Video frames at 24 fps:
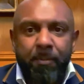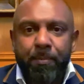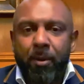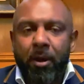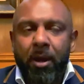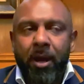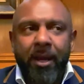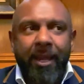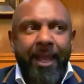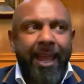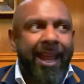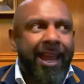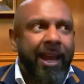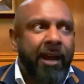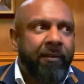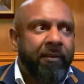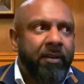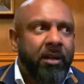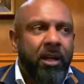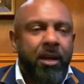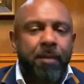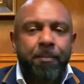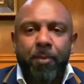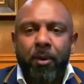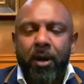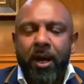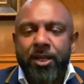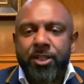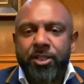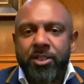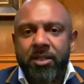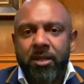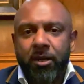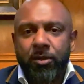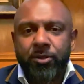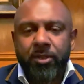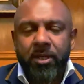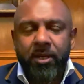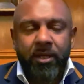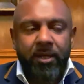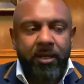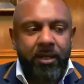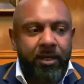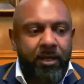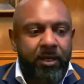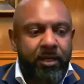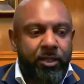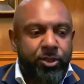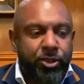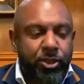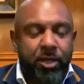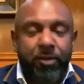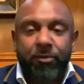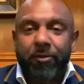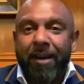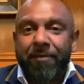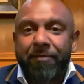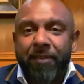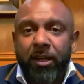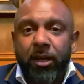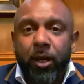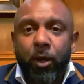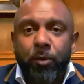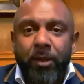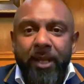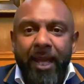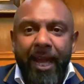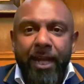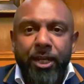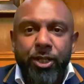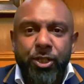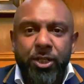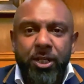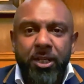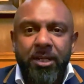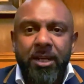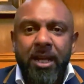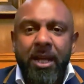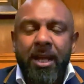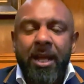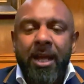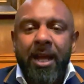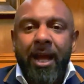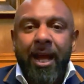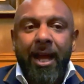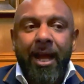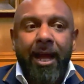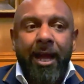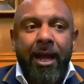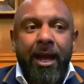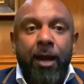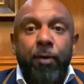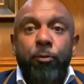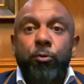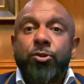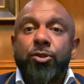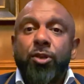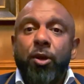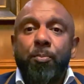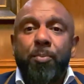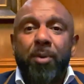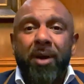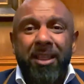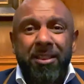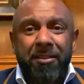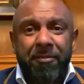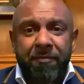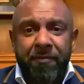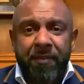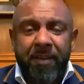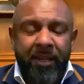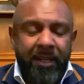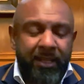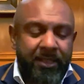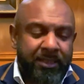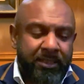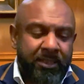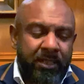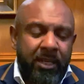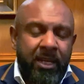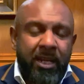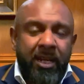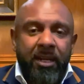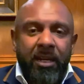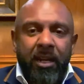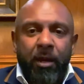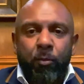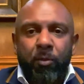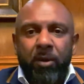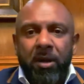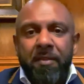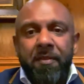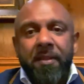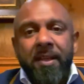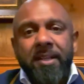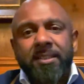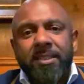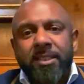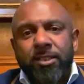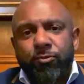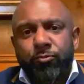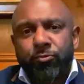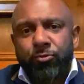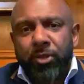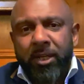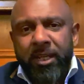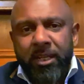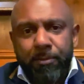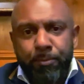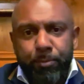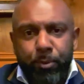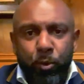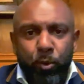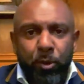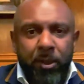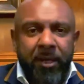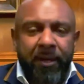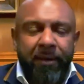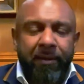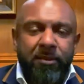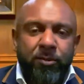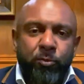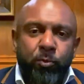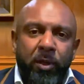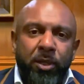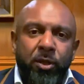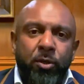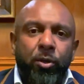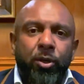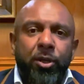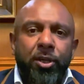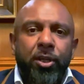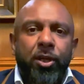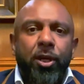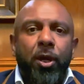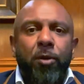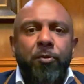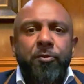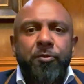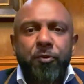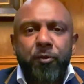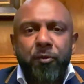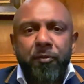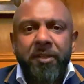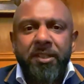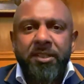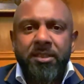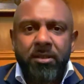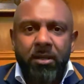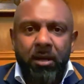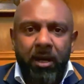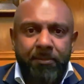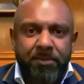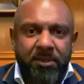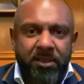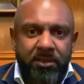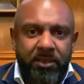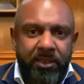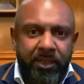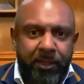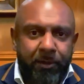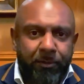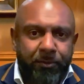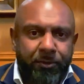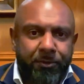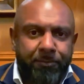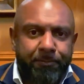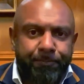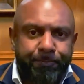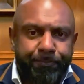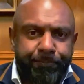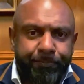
by area, by geographic location, and also by the figures. Now, one of the things that's really important here is when you're going to go and do these types of deals,